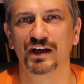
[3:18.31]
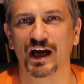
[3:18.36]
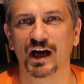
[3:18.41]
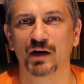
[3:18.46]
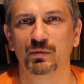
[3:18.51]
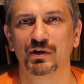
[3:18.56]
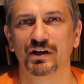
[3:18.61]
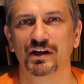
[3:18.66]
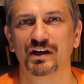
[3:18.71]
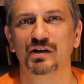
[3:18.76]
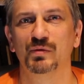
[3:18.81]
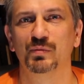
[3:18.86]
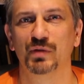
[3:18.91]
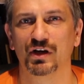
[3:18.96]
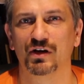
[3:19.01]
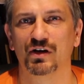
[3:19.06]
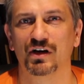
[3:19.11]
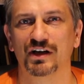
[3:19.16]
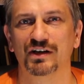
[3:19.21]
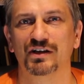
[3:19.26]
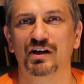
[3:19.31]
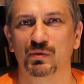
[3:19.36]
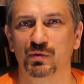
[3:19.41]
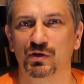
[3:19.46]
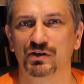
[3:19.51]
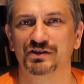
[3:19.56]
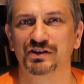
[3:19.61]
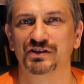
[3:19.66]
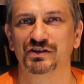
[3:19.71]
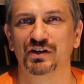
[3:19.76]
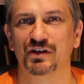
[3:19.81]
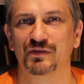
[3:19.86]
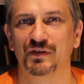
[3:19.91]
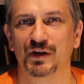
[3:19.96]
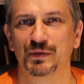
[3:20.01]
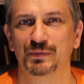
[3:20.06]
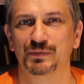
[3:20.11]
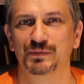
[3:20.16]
happily behind a proxy server,